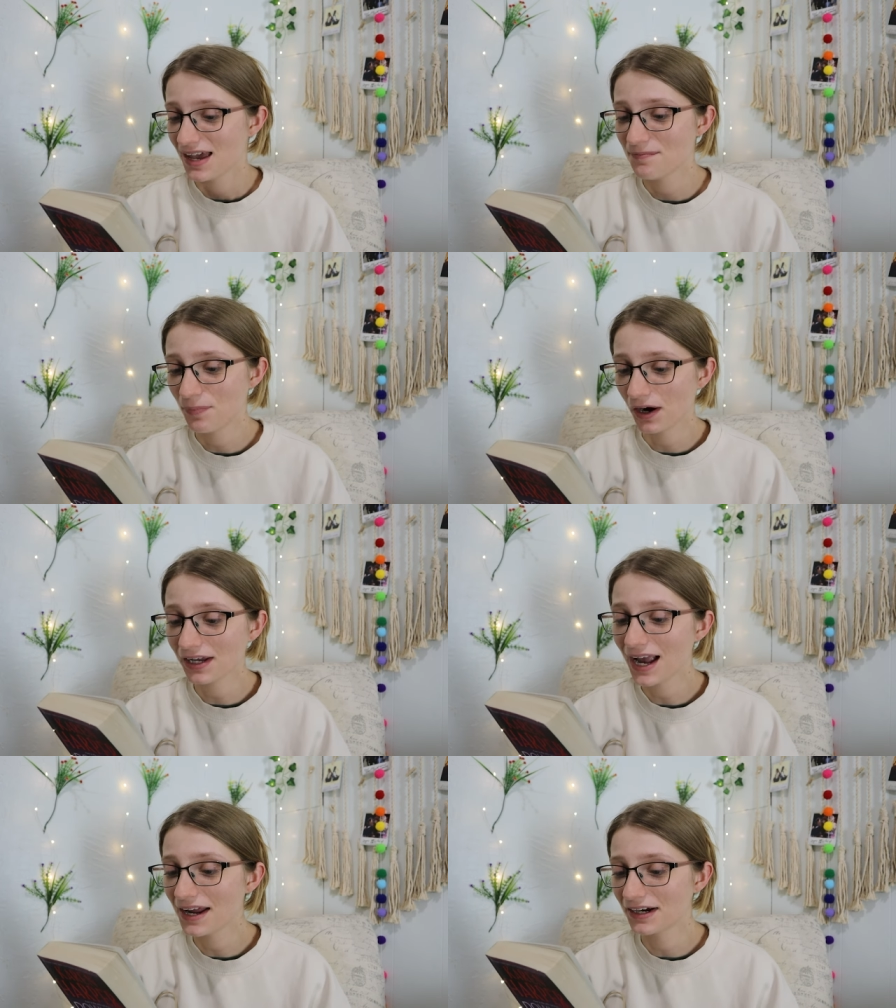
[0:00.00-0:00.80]

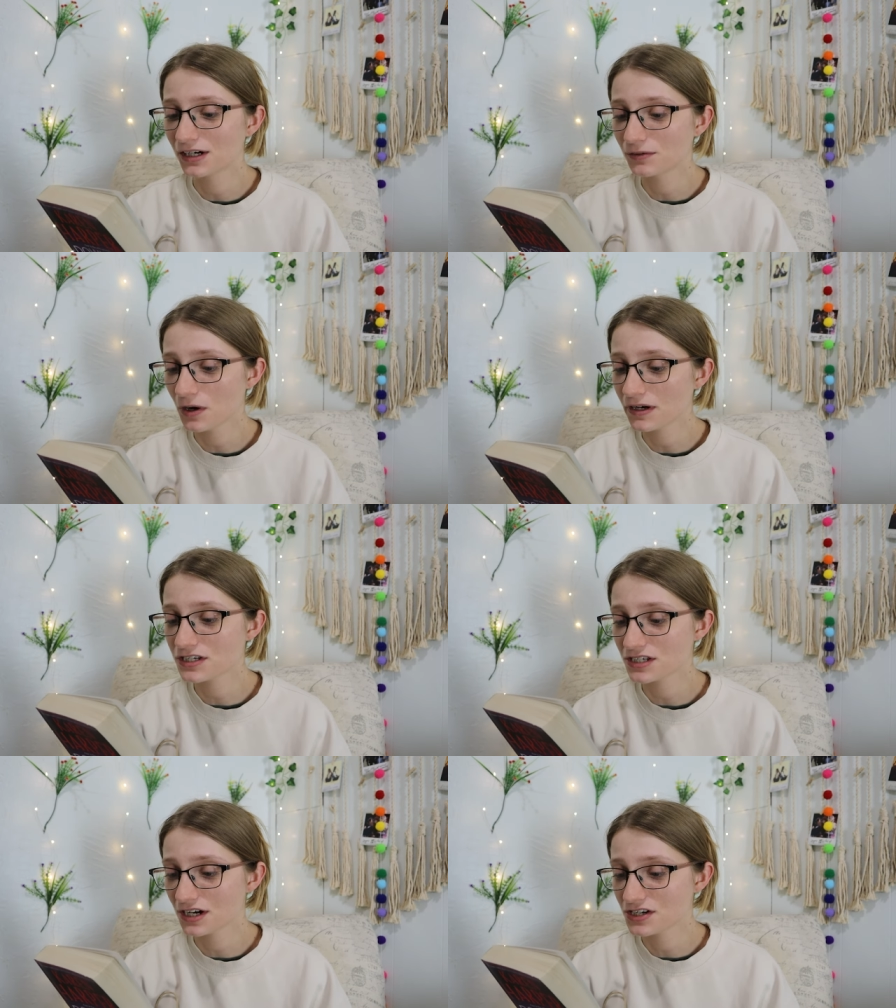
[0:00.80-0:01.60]
Embarking on a heroic
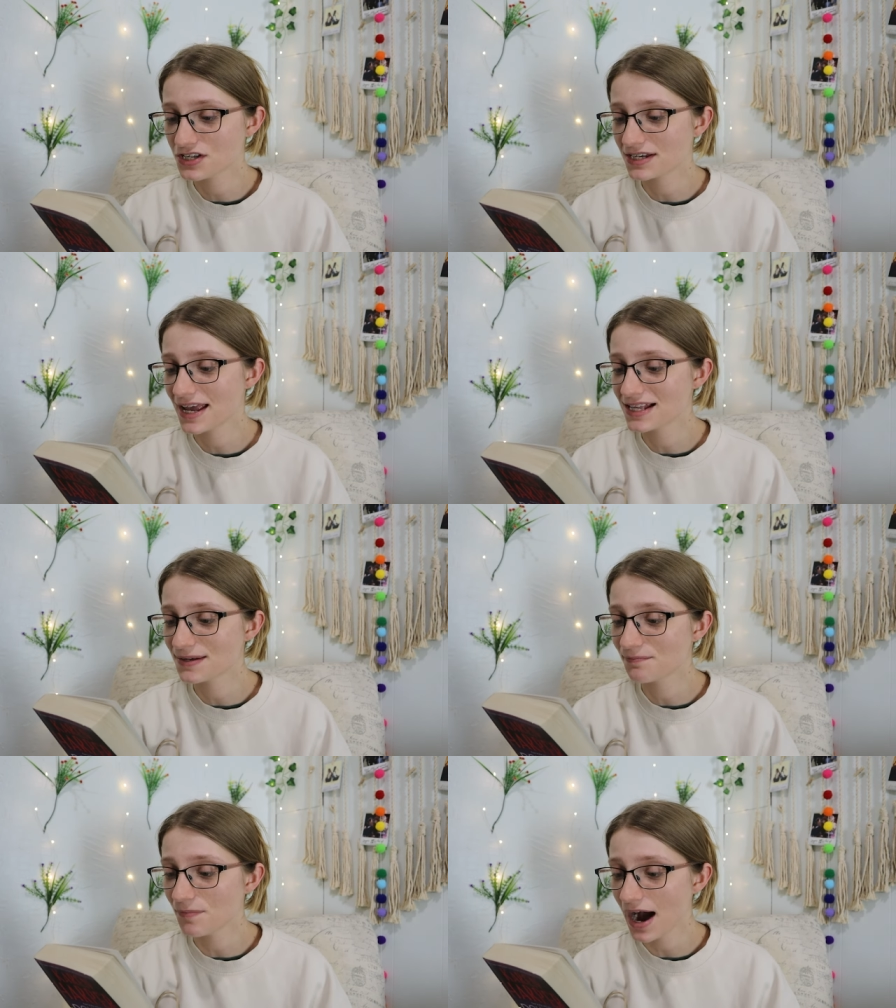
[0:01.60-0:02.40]
search that takes
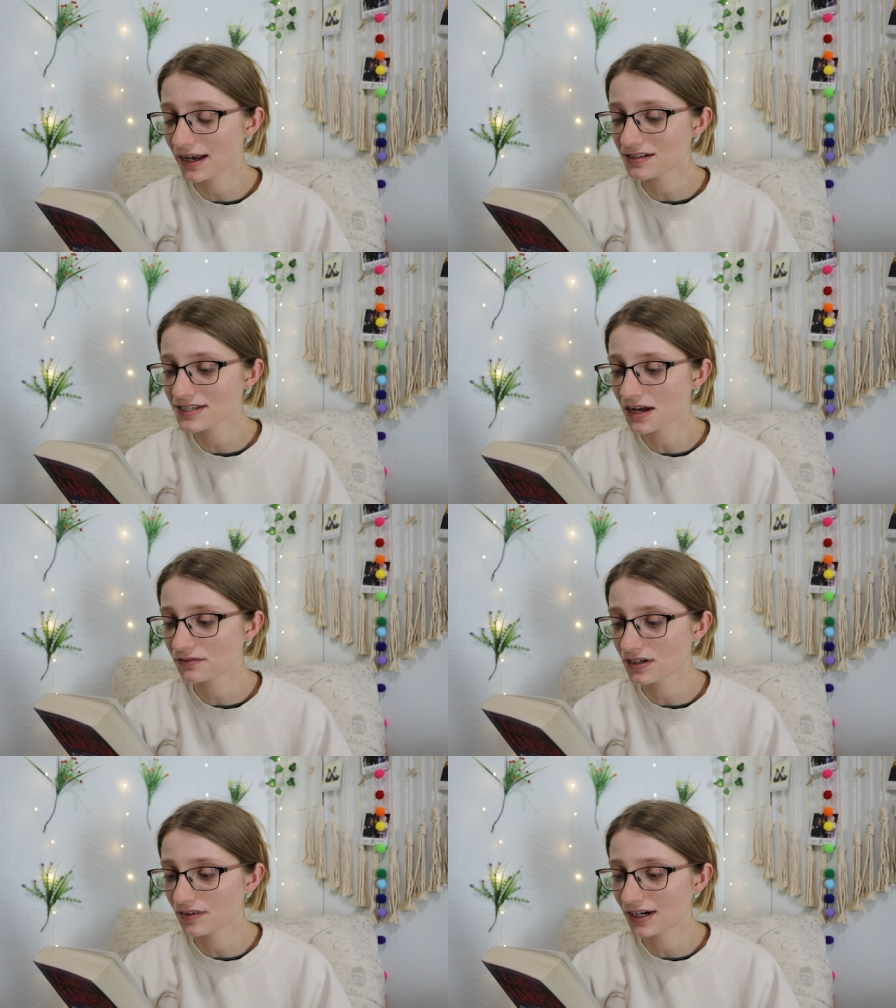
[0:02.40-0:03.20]
him miles
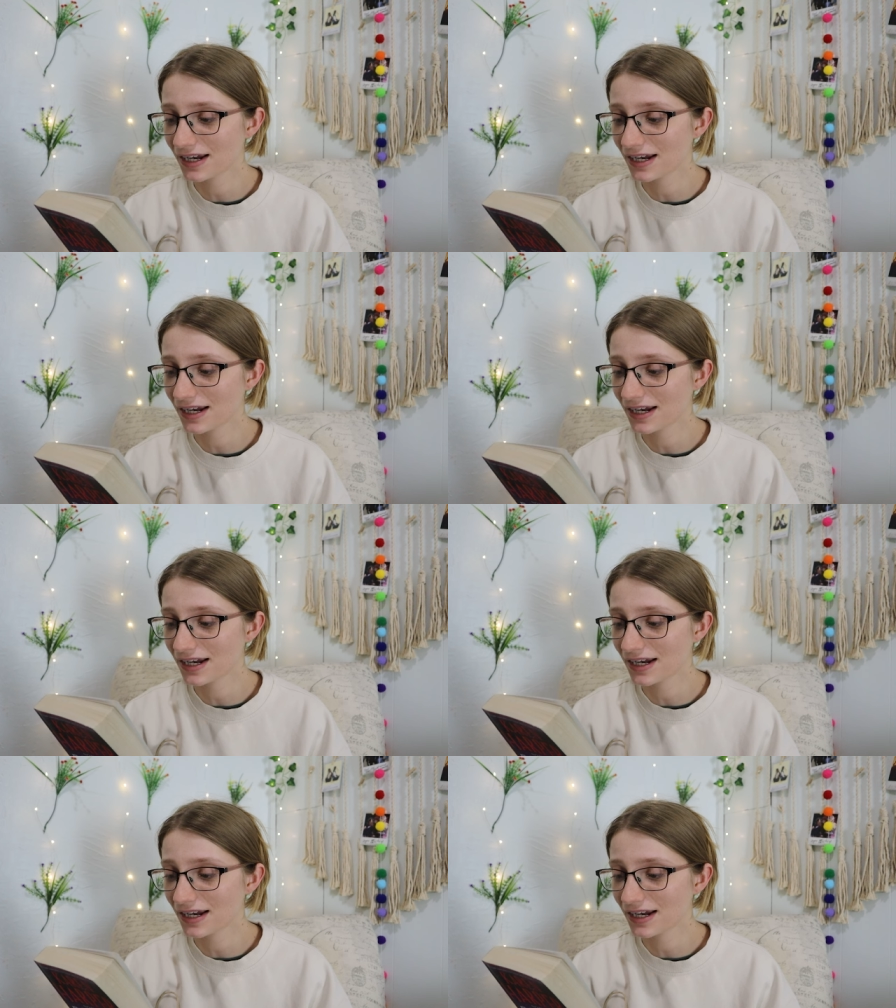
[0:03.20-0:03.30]
downriver,